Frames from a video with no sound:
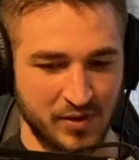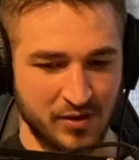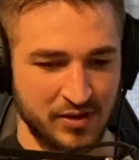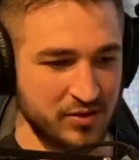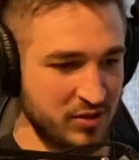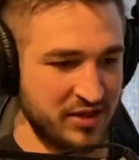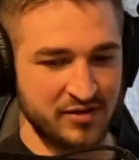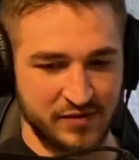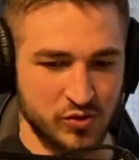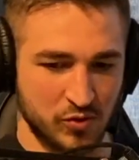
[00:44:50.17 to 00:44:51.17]
or into
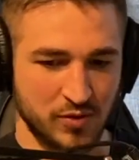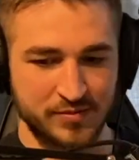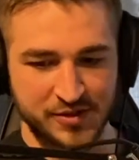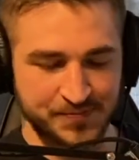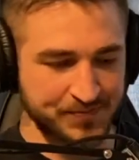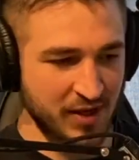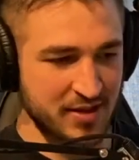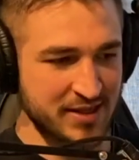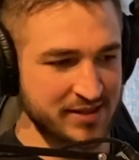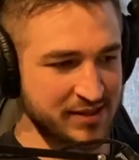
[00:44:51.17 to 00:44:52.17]
individual rooms, and
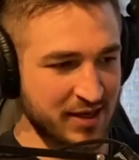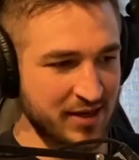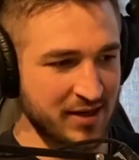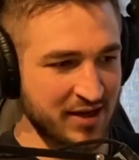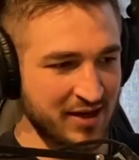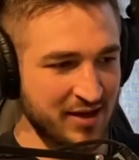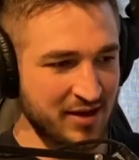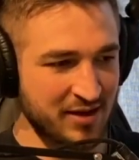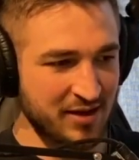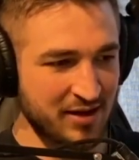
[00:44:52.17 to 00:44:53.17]
they said,
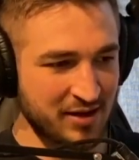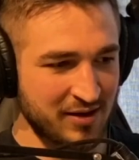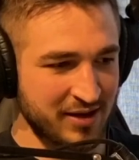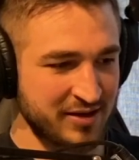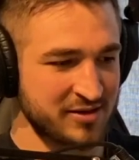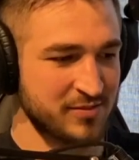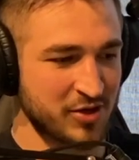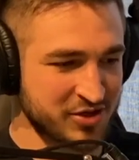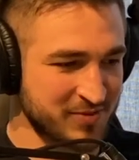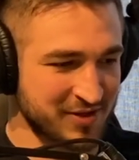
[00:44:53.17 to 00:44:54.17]
all right, here's a
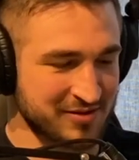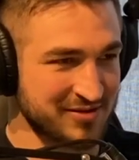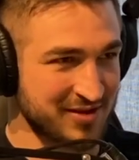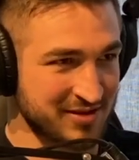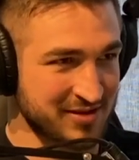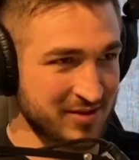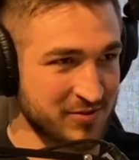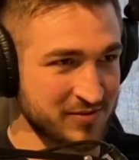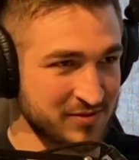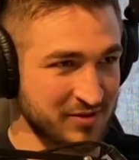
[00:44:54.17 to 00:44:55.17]
marshmallow on the table,
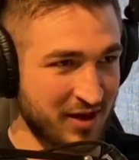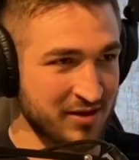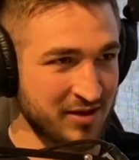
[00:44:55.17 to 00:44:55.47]
okay?